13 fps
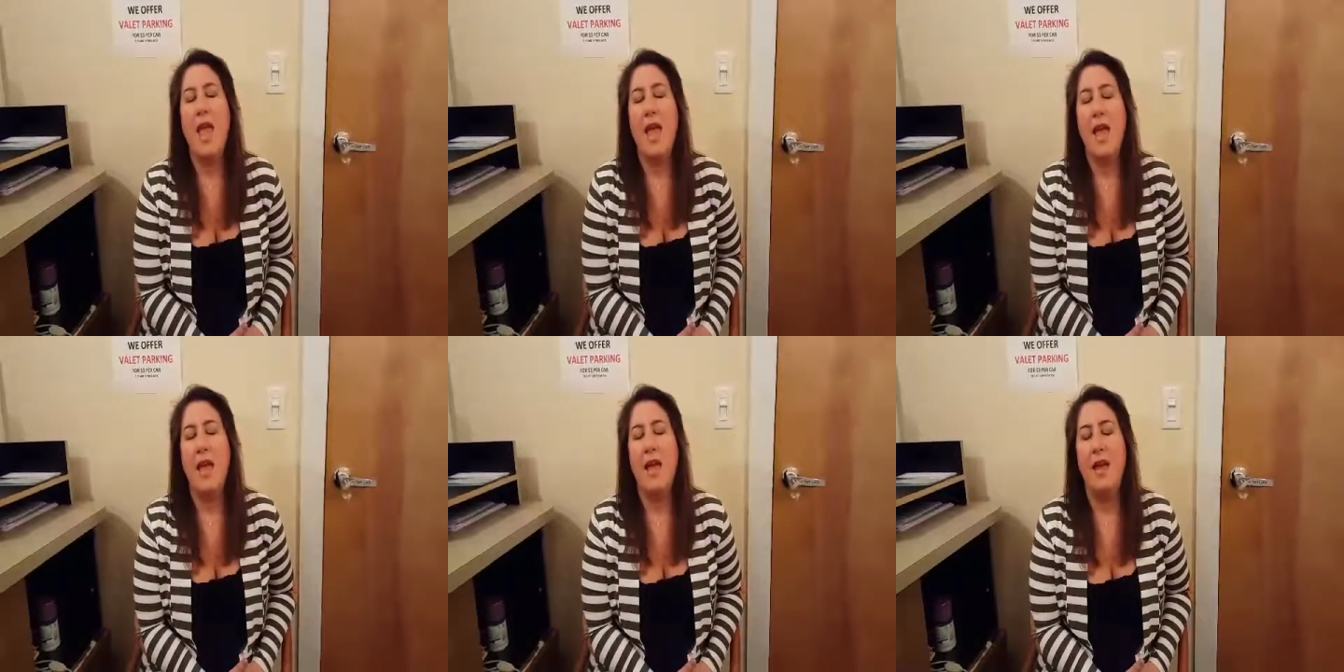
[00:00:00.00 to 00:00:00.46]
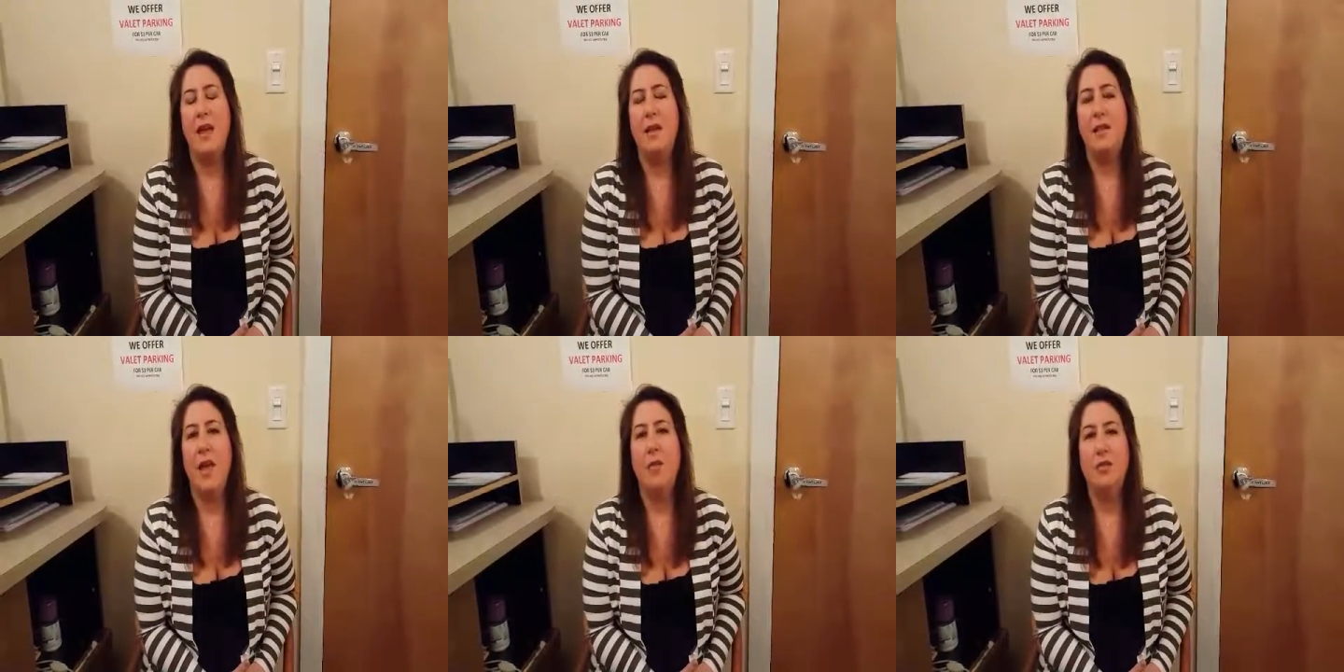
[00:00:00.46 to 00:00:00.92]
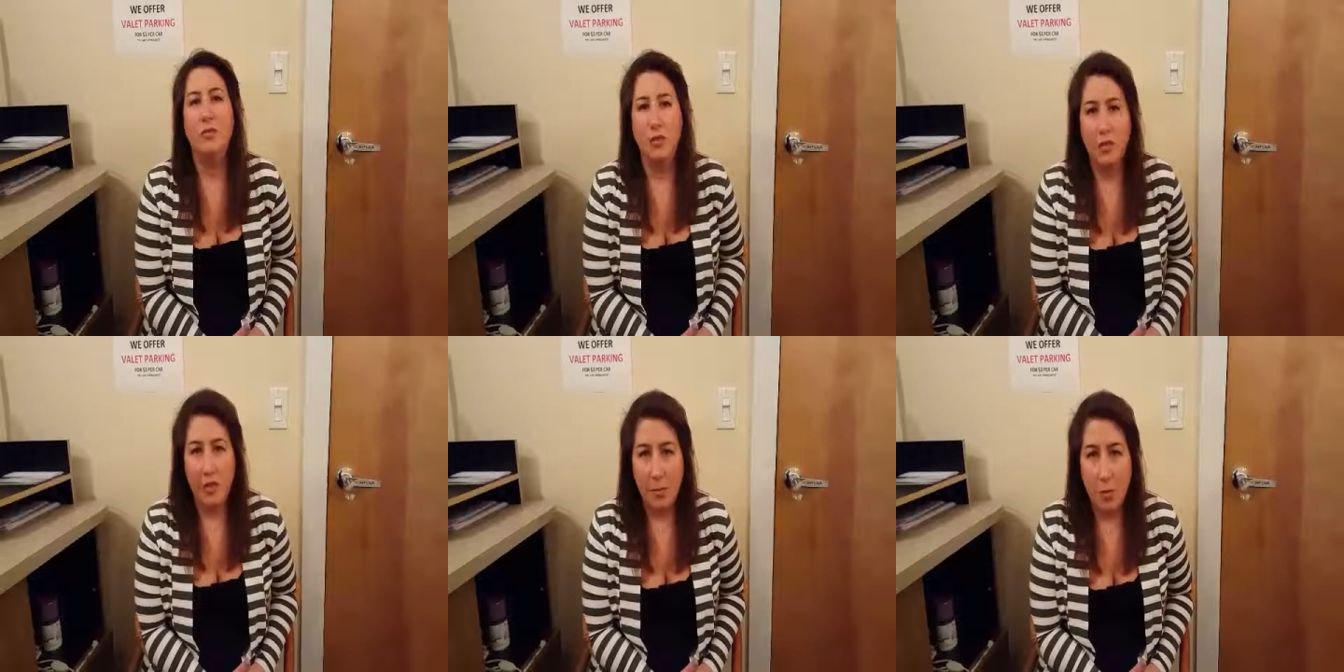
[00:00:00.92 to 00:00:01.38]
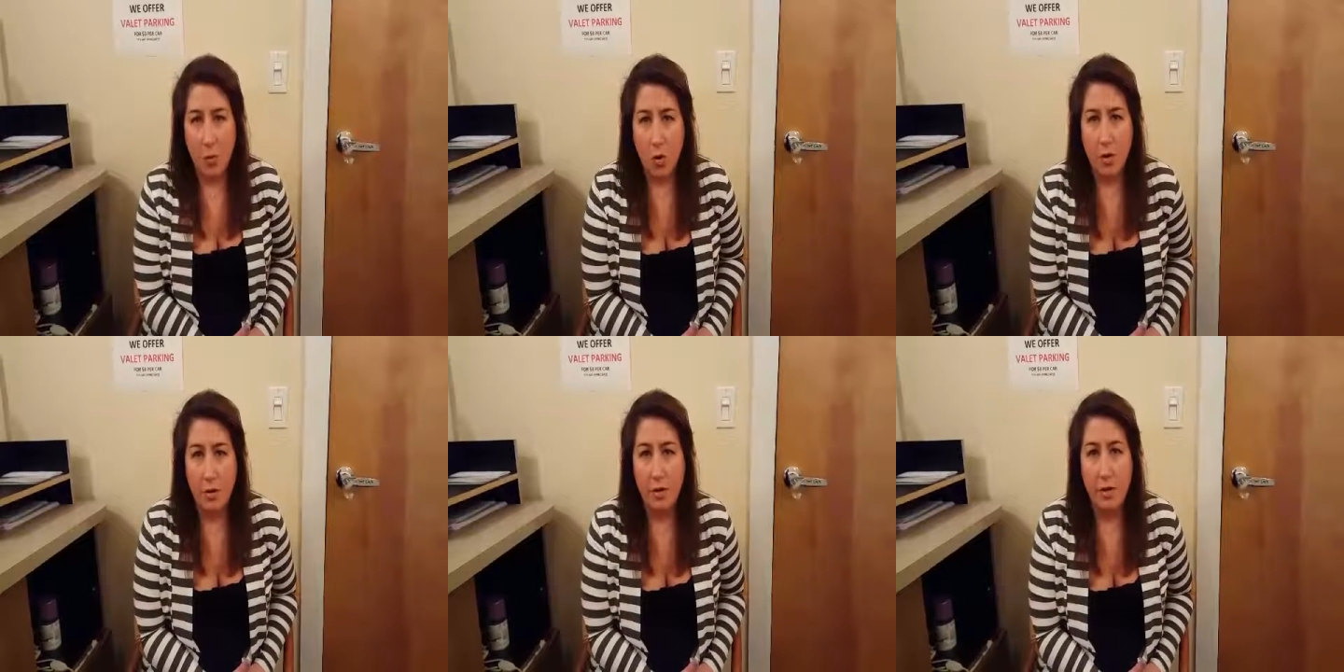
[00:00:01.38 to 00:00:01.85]
And that was really
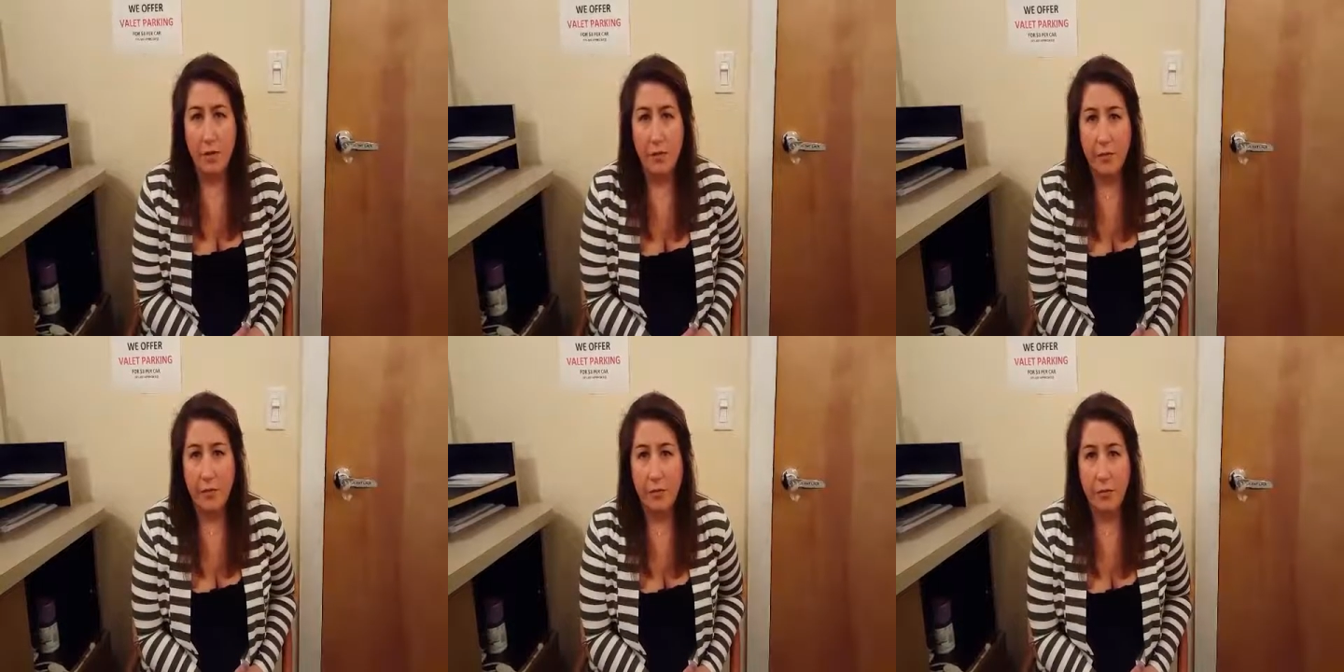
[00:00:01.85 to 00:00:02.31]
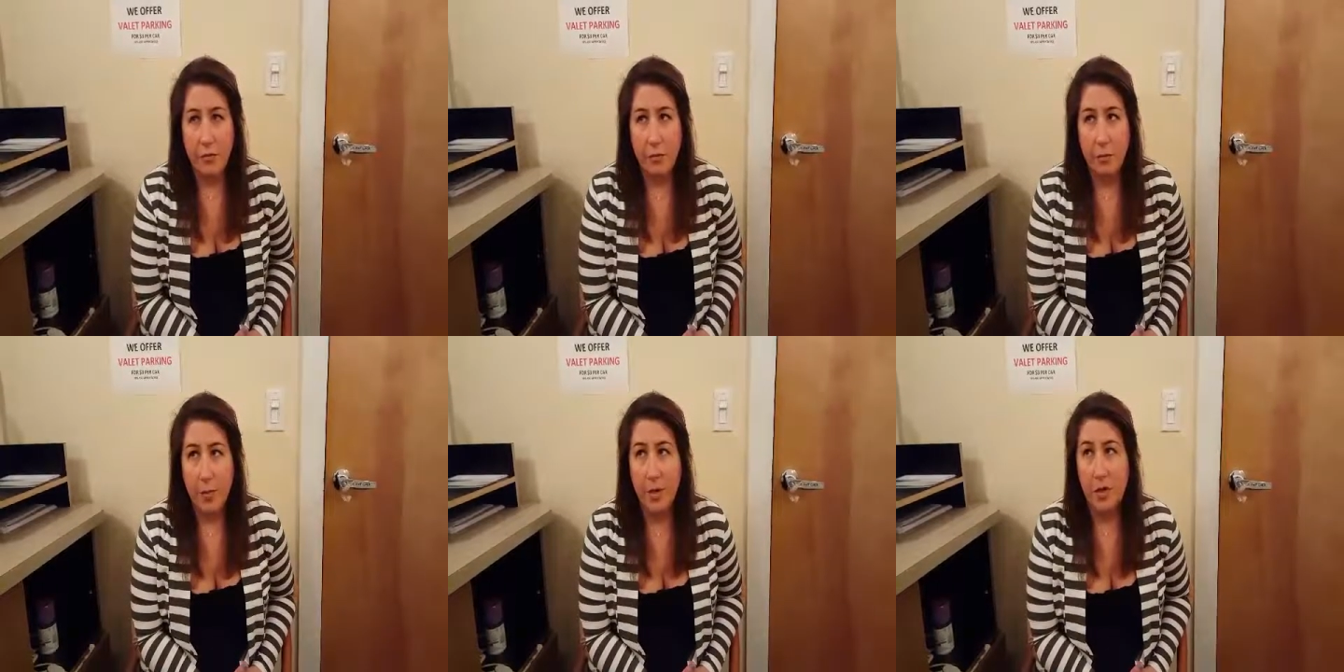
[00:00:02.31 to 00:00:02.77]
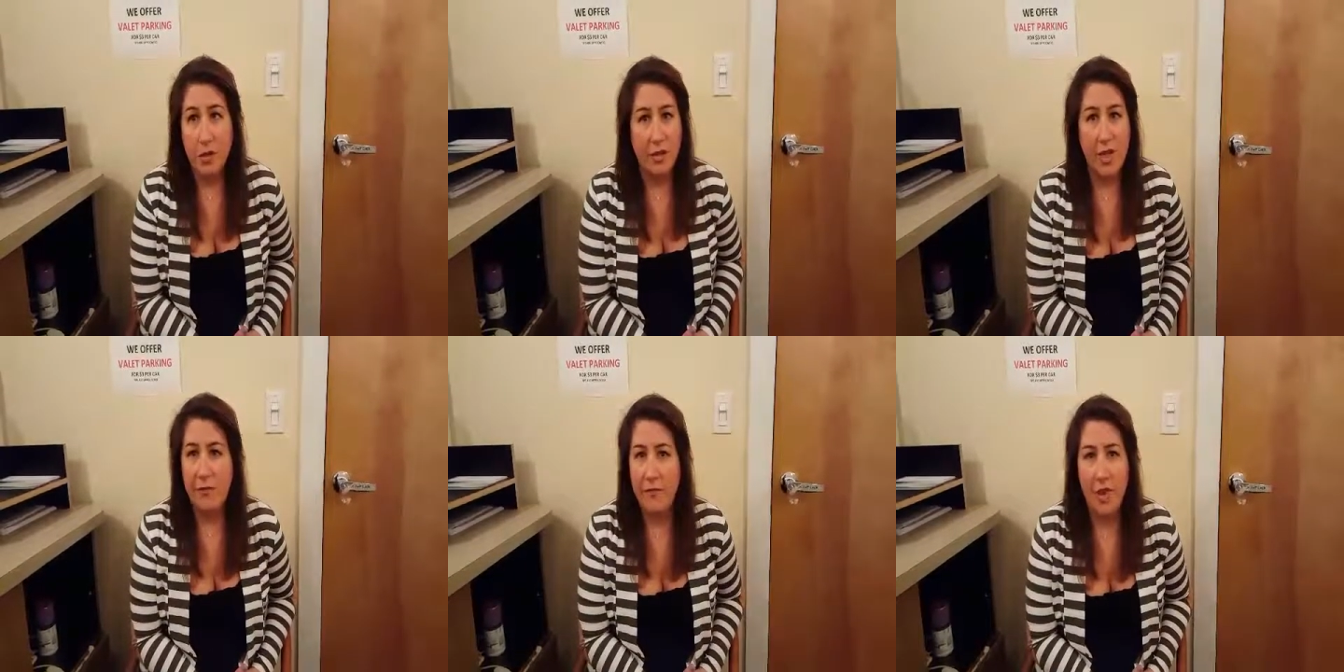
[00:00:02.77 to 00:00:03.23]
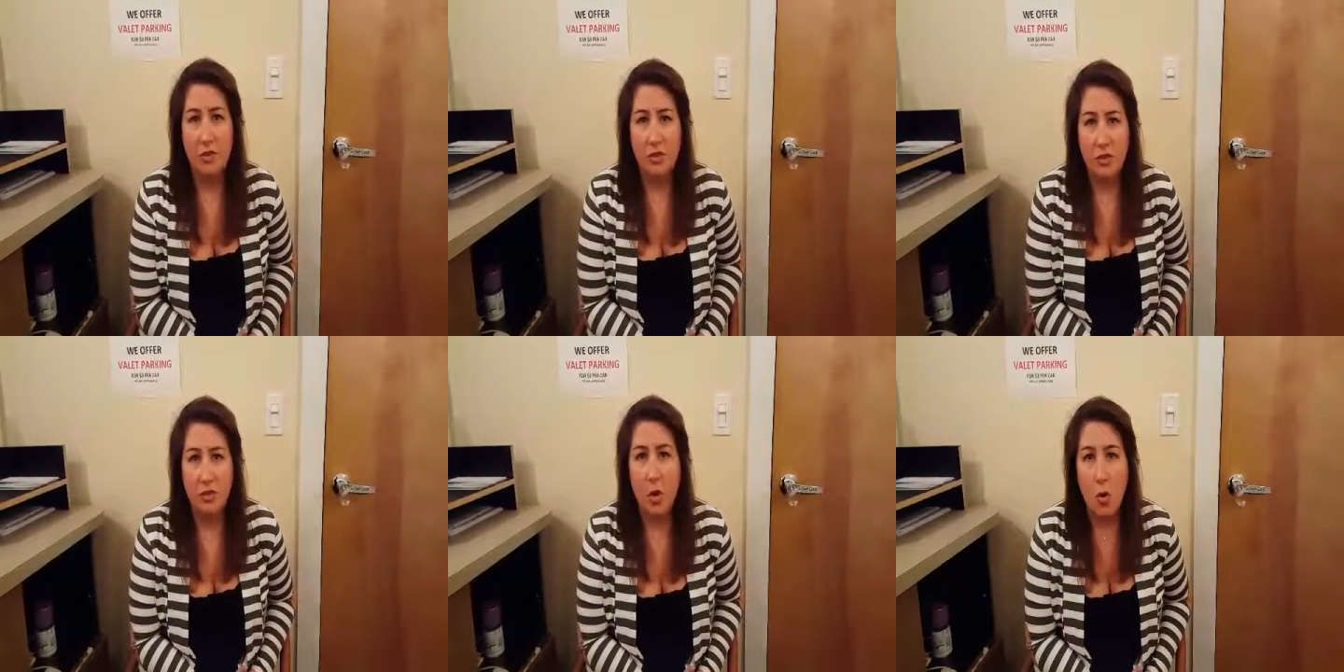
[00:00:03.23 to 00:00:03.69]
important because I felt
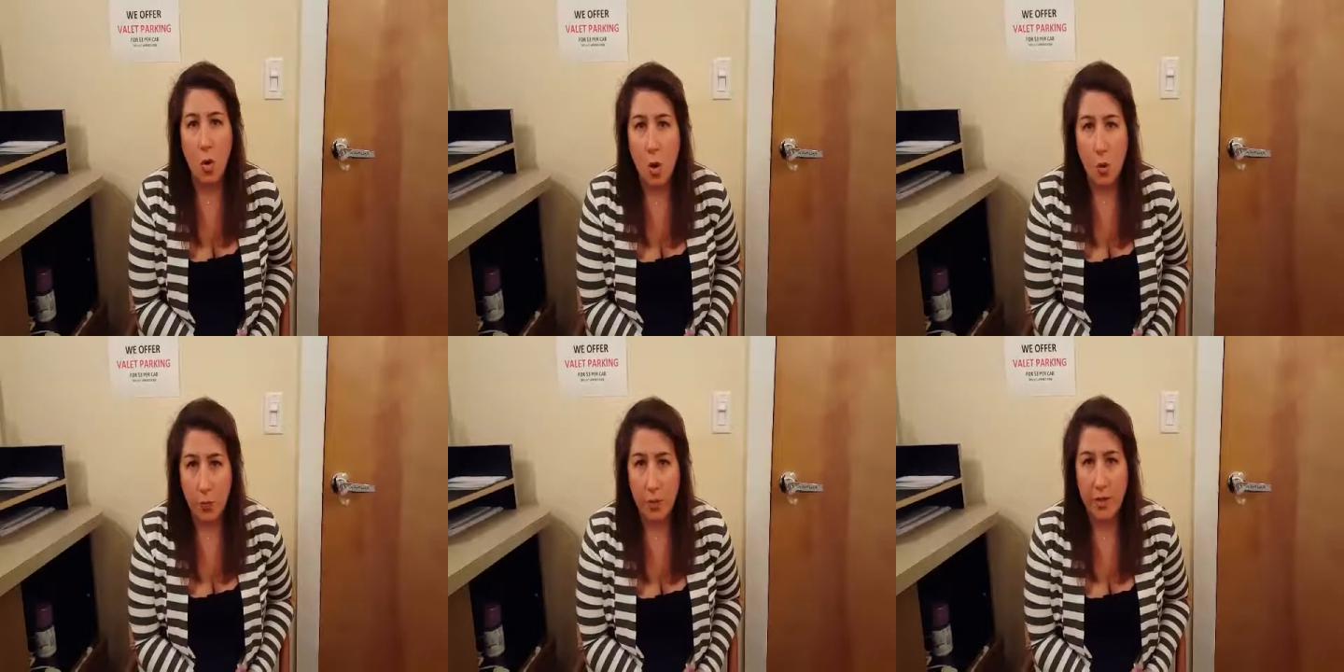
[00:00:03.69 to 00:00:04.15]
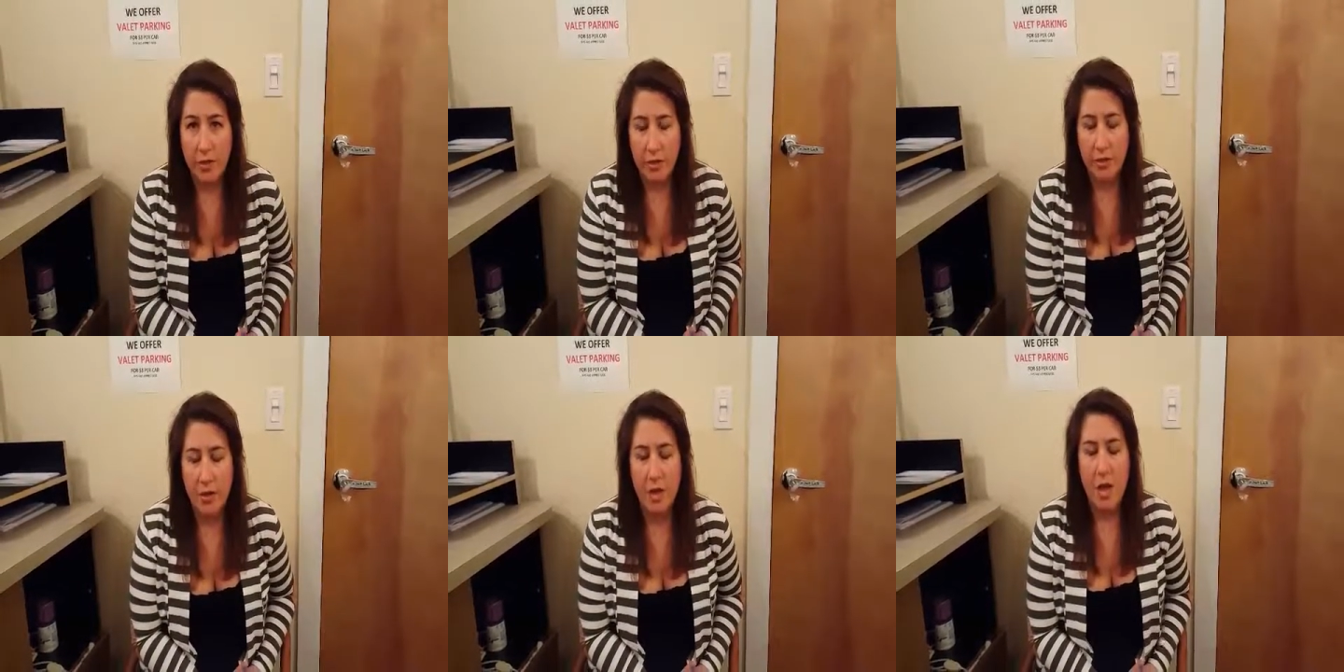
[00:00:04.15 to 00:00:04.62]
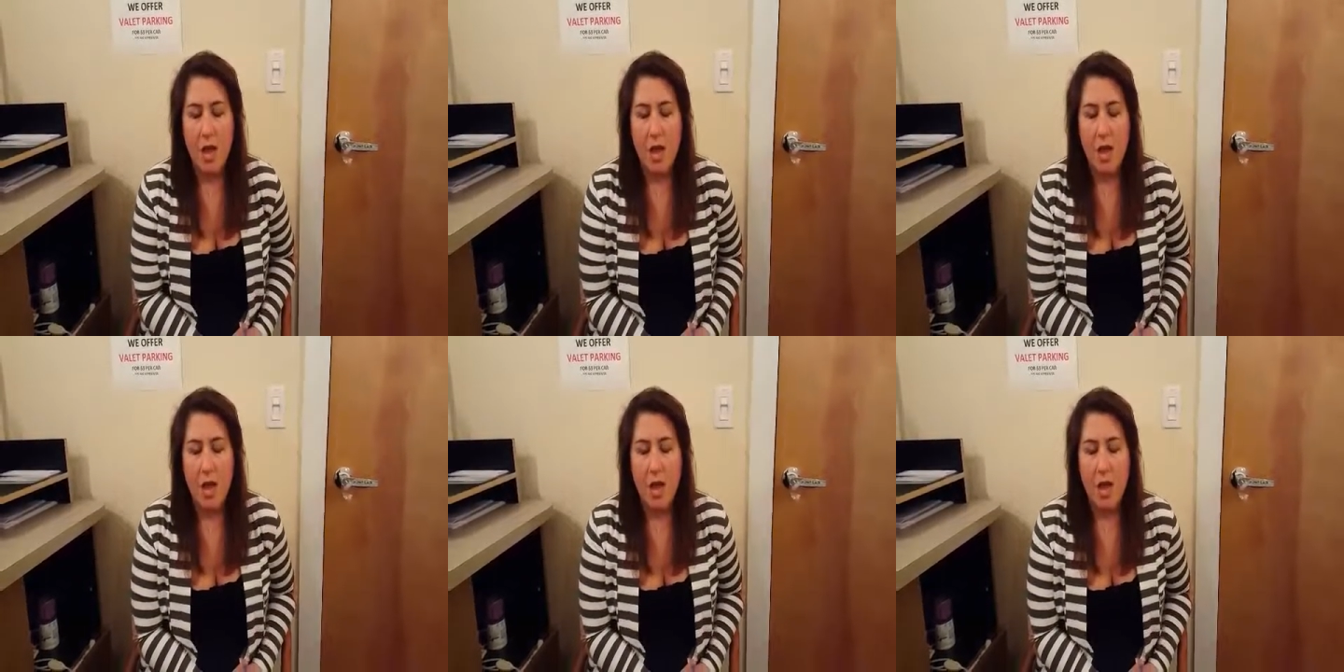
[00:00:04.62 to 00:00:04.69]
so hopeless.